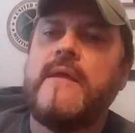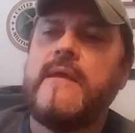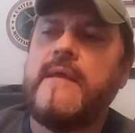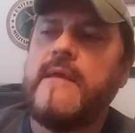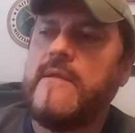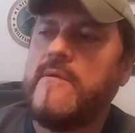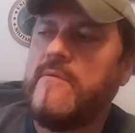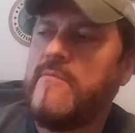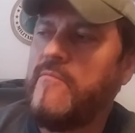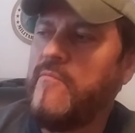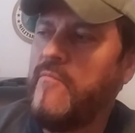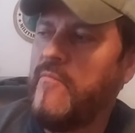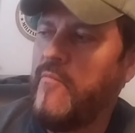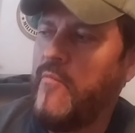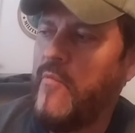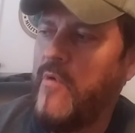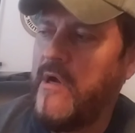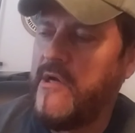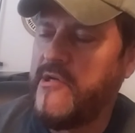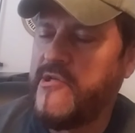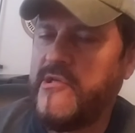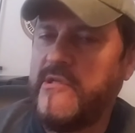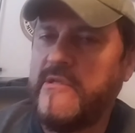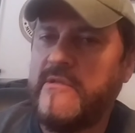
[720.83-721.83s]
and
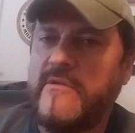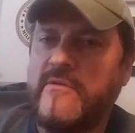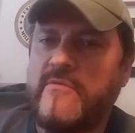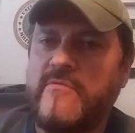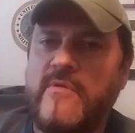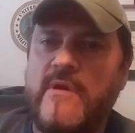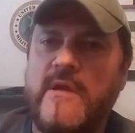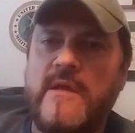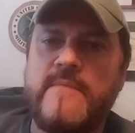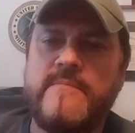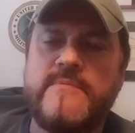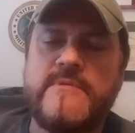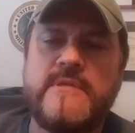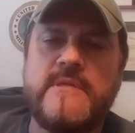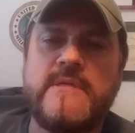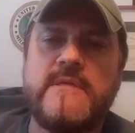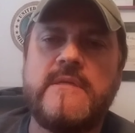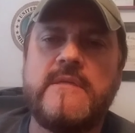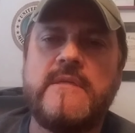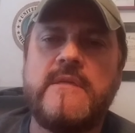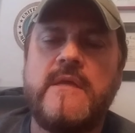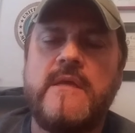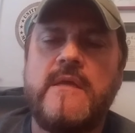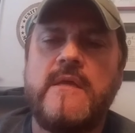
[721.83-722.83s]
watching the crime
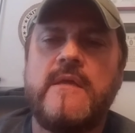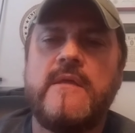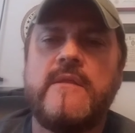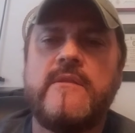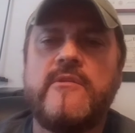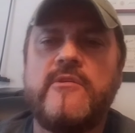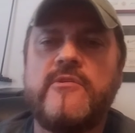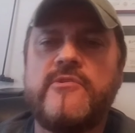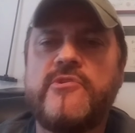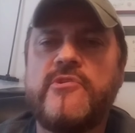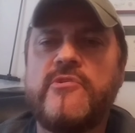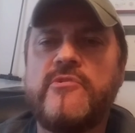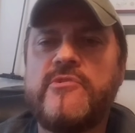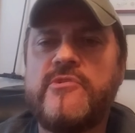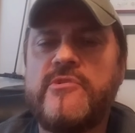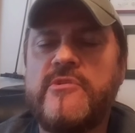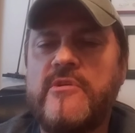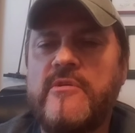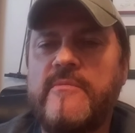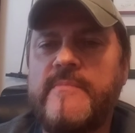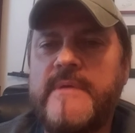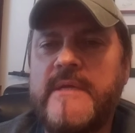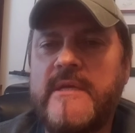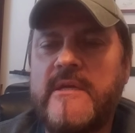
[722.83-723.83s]
scene. There should
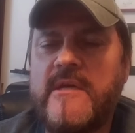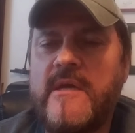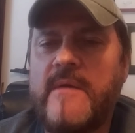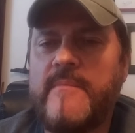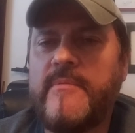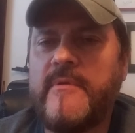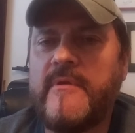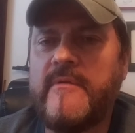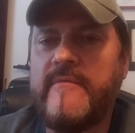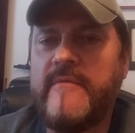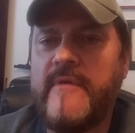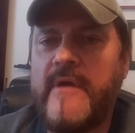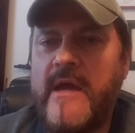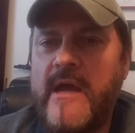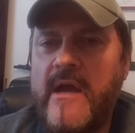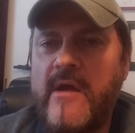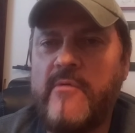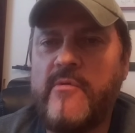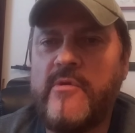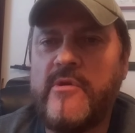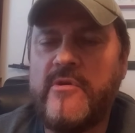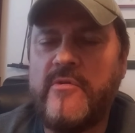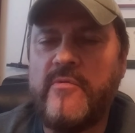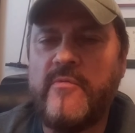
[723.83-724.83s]
still be a couple of
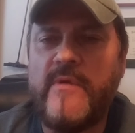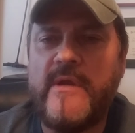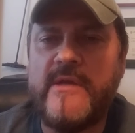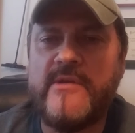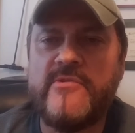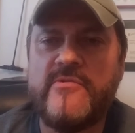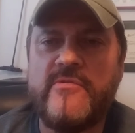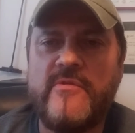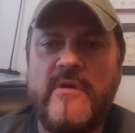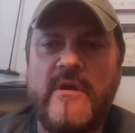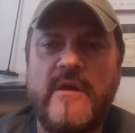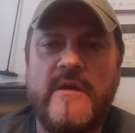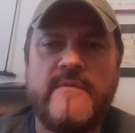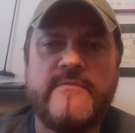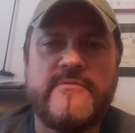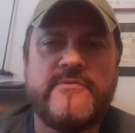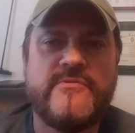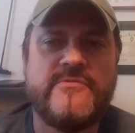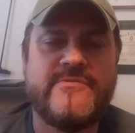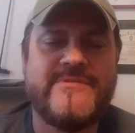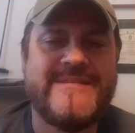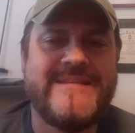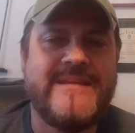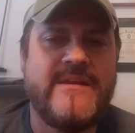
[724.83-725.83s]
our correctional
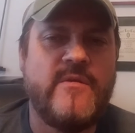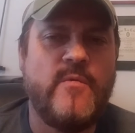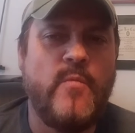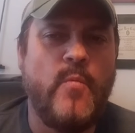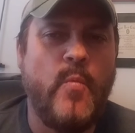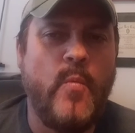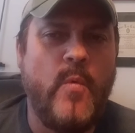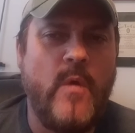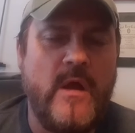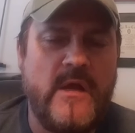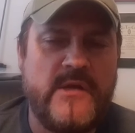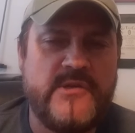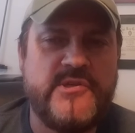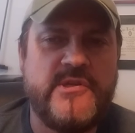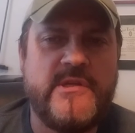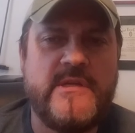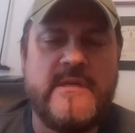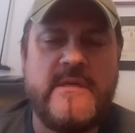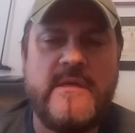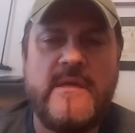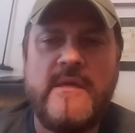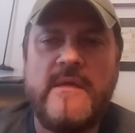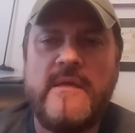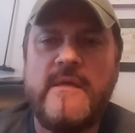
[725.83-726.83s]
officers there
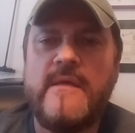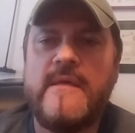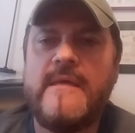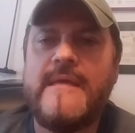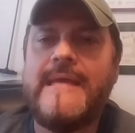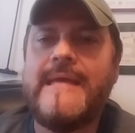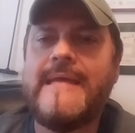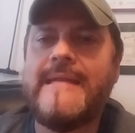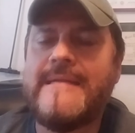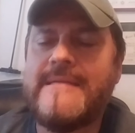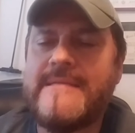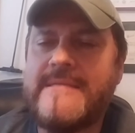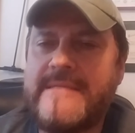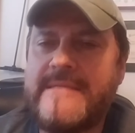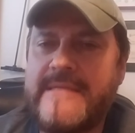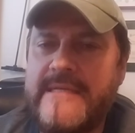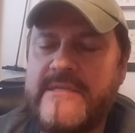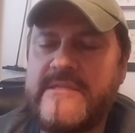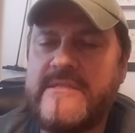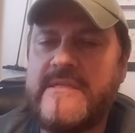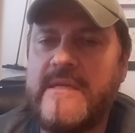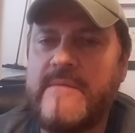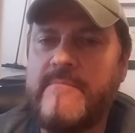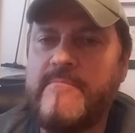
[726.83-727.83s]
watching and
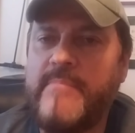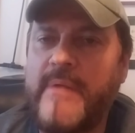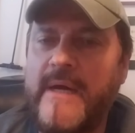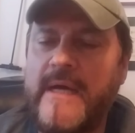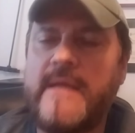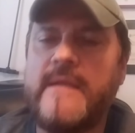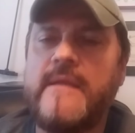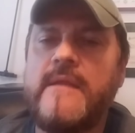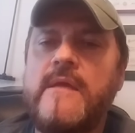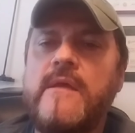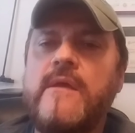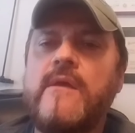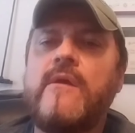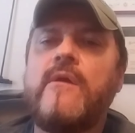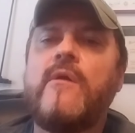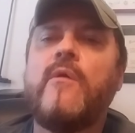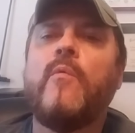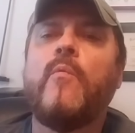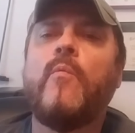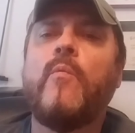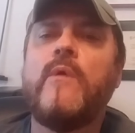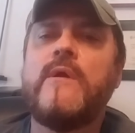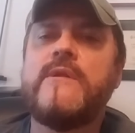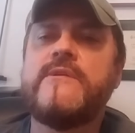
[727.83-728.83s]
assisting. But
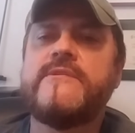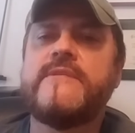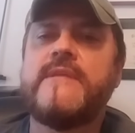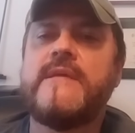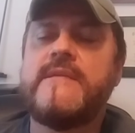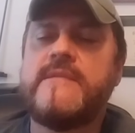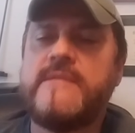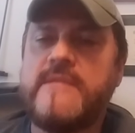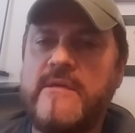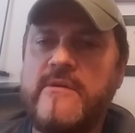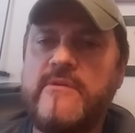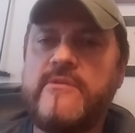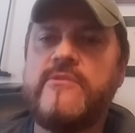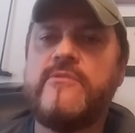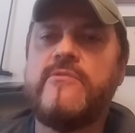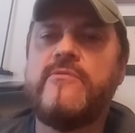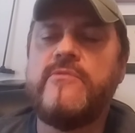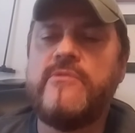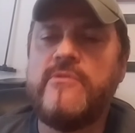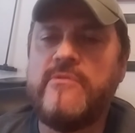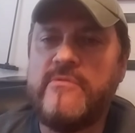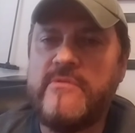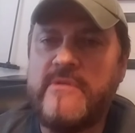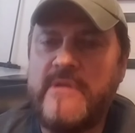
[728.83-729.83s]
once they tell you
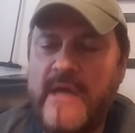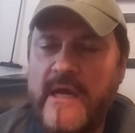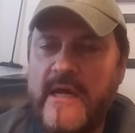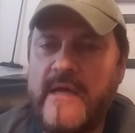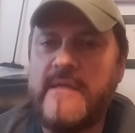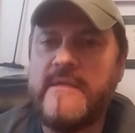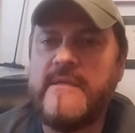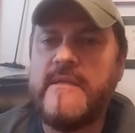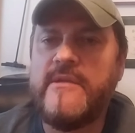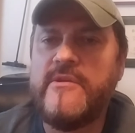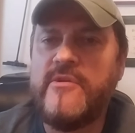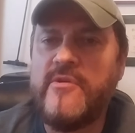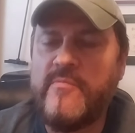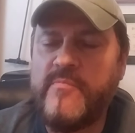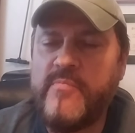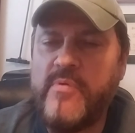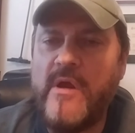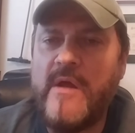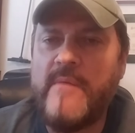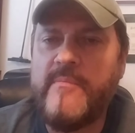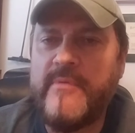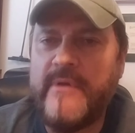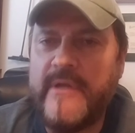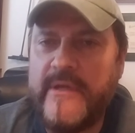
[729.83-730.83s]
you're done and you're
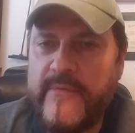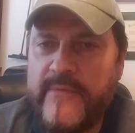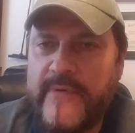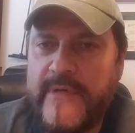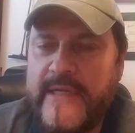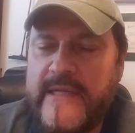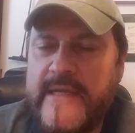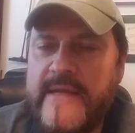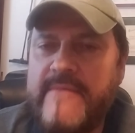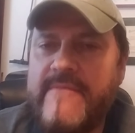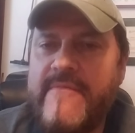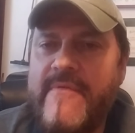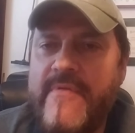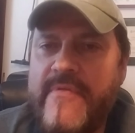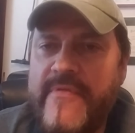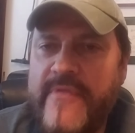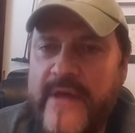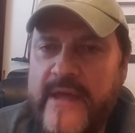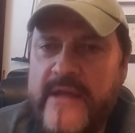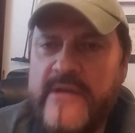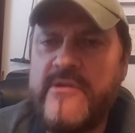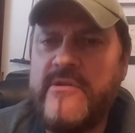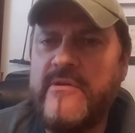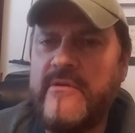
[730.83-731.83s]
properly relieved,
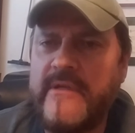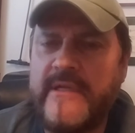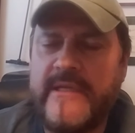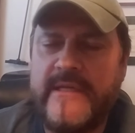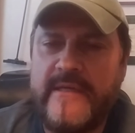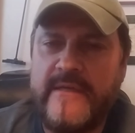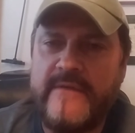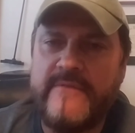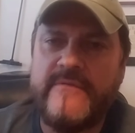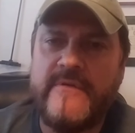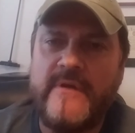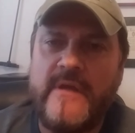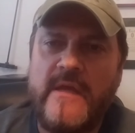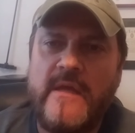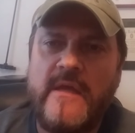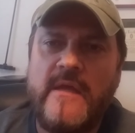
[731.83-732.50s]
then you leave.